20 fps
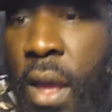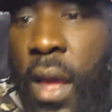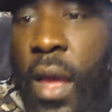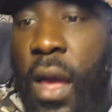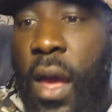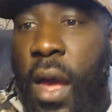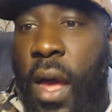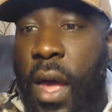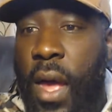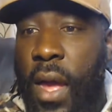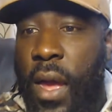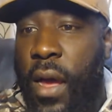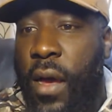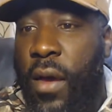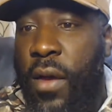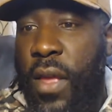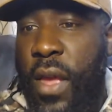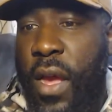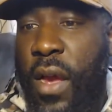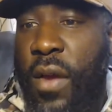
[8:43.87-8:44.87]

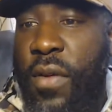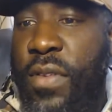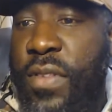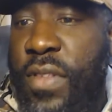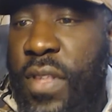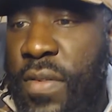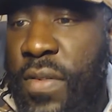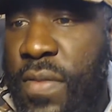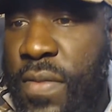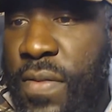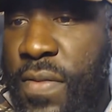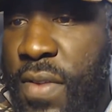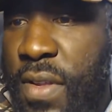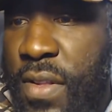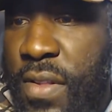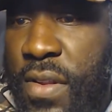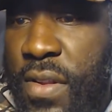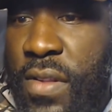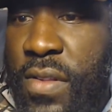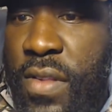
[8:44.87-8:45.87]
All y'all receiving
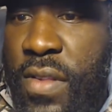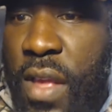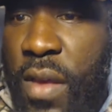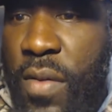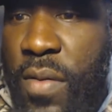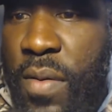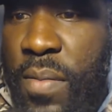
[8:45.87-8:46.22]
visitors. I will